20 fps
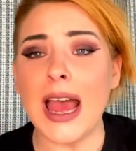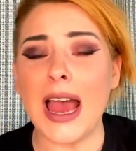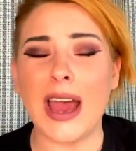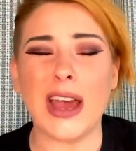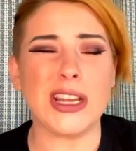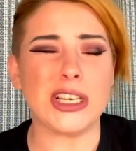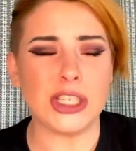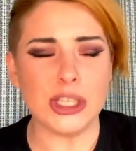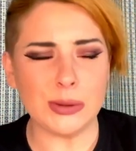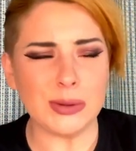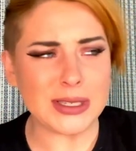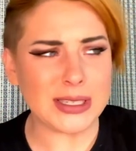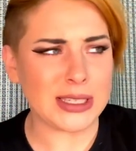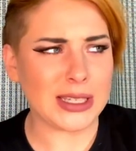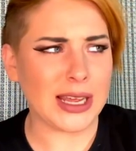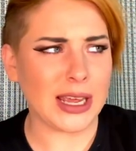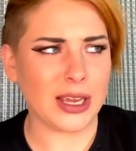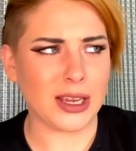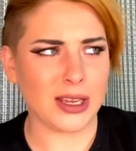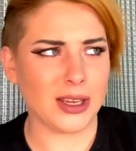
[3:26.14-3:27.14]
And she was
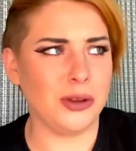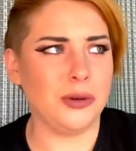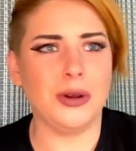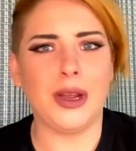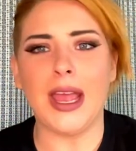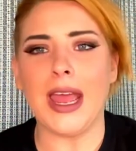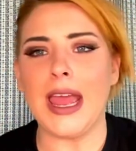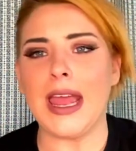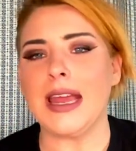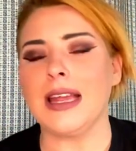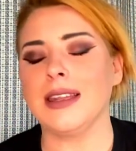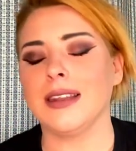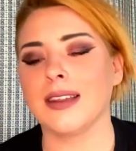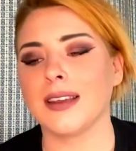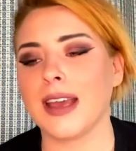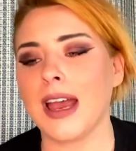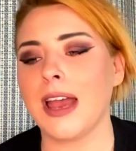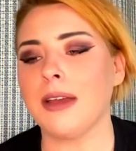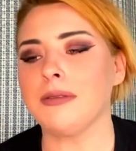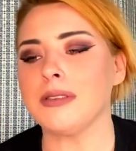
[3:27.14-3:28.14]
like, are you okay? And the
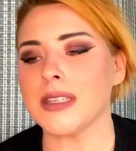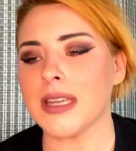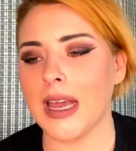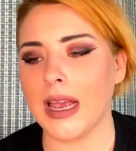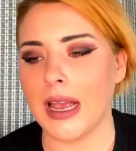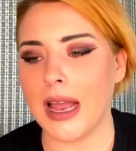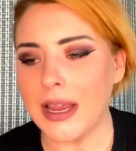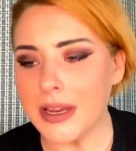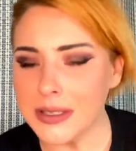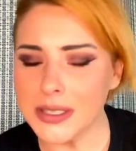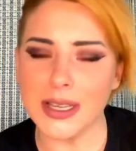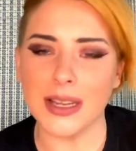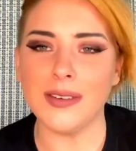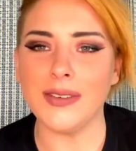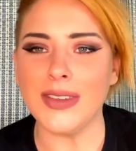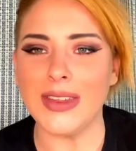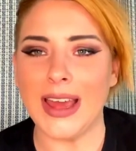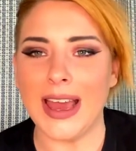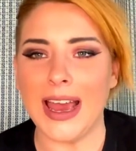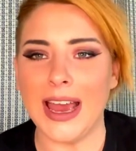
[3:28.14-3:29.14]
guy was like, I used to live
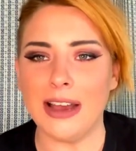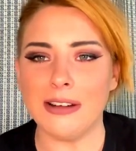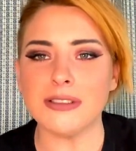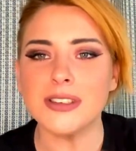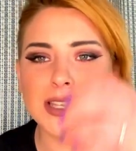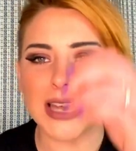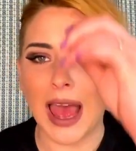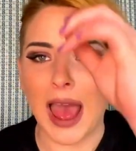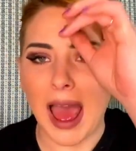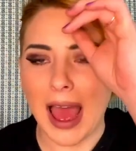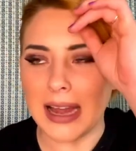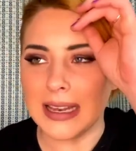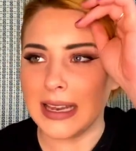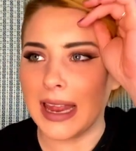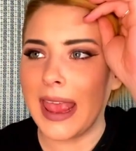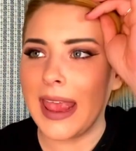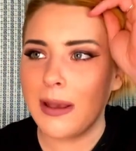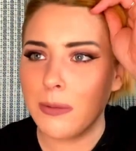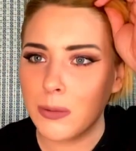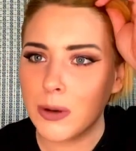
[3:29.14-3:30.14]
in that house.
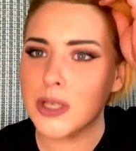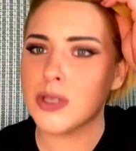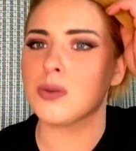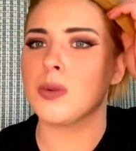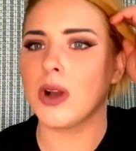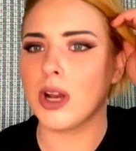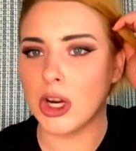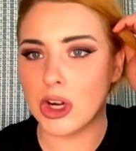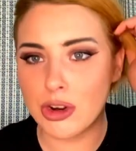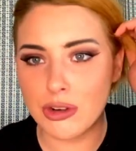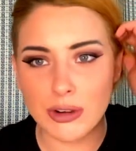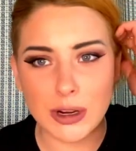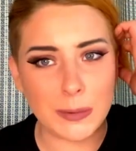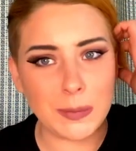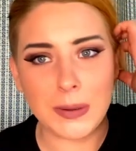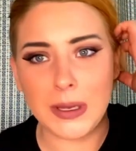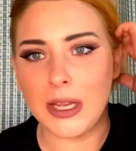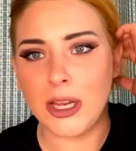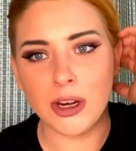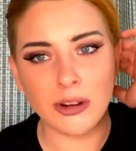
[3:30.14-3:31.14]
And it was one
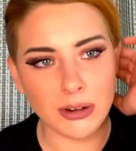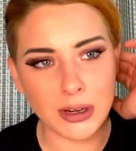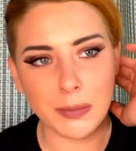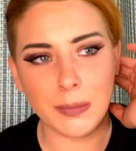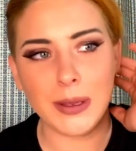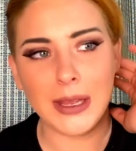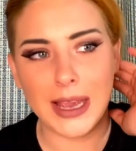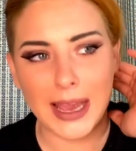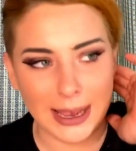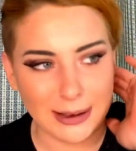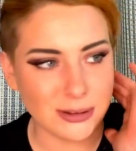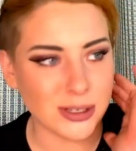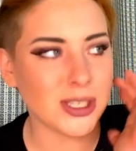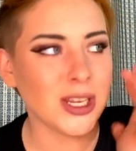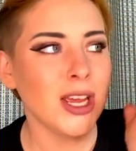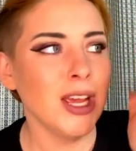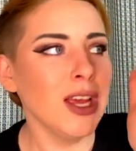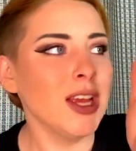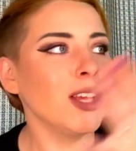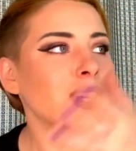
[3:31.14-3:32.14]
creepy, creepy house.
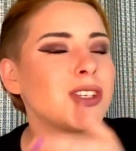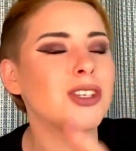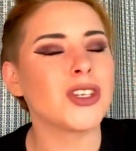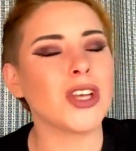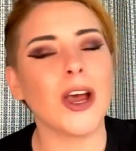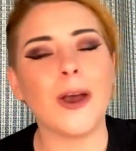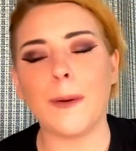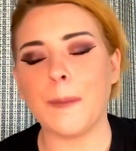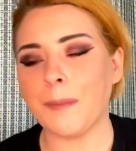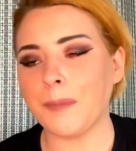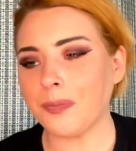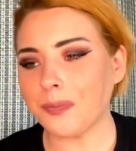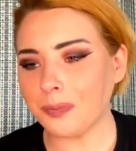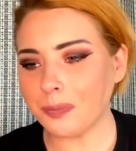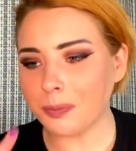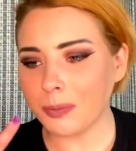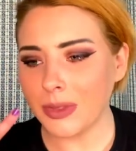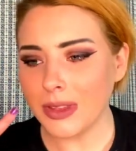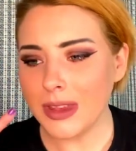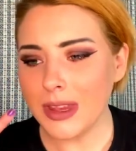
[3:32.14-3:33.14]
So
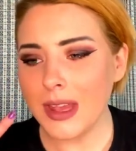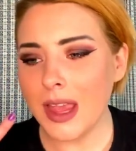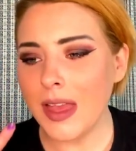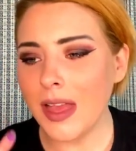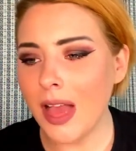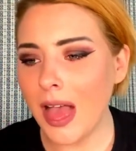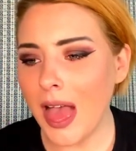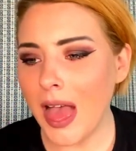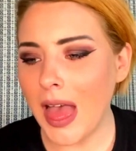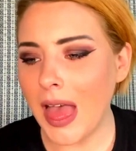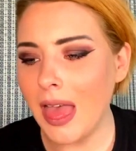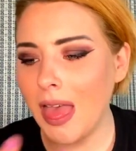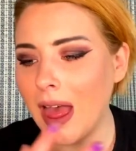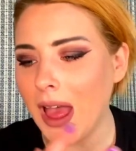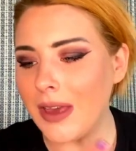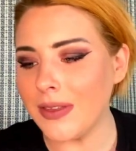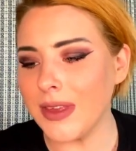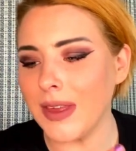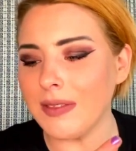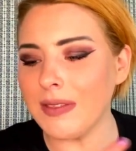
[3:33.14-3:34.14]

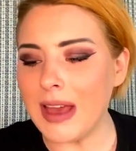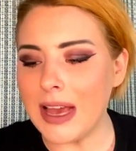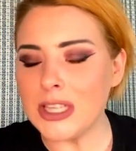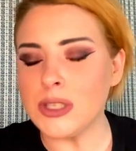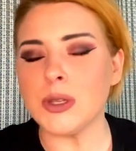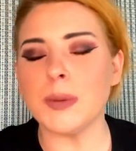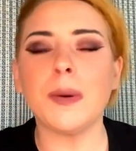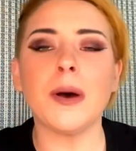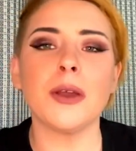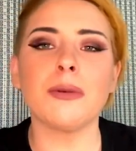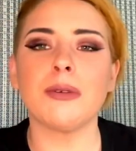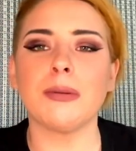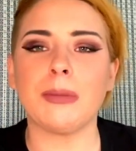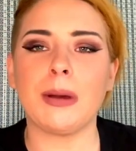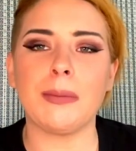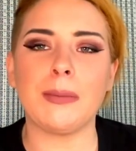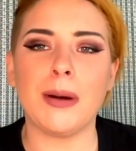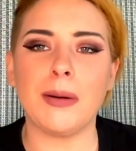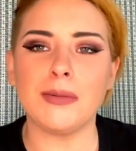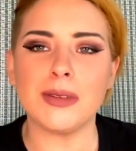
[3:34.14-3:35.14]
I think that's the point when
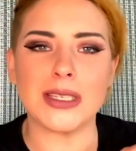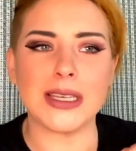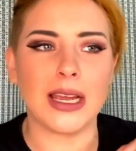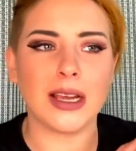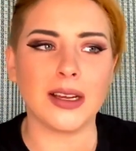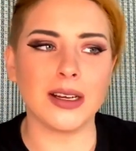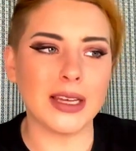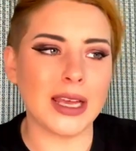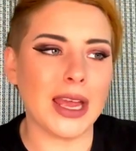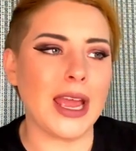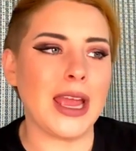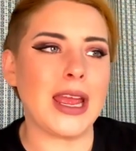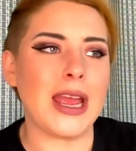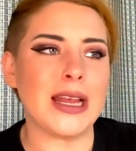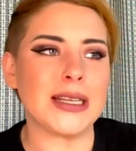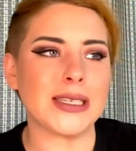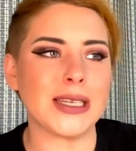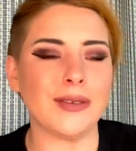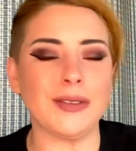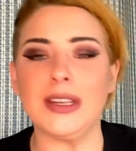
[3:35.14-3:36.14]
my mum was like, okay,
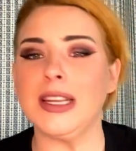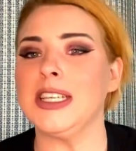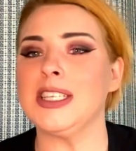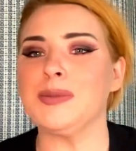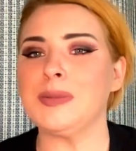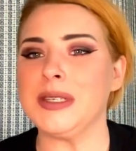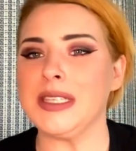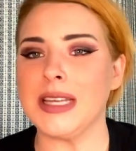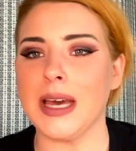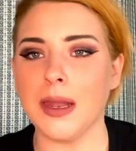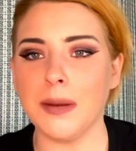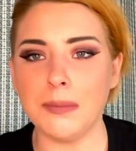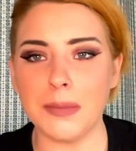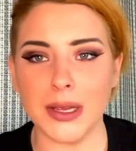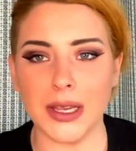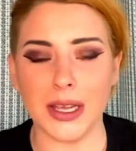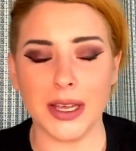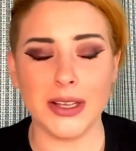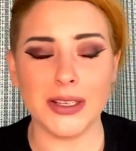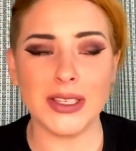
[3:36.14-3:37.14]
something needs to be done,
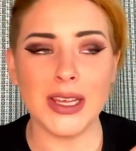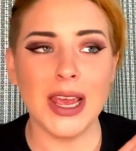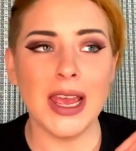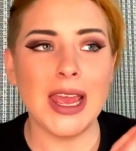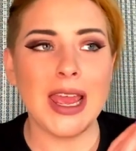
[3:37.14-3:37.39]
because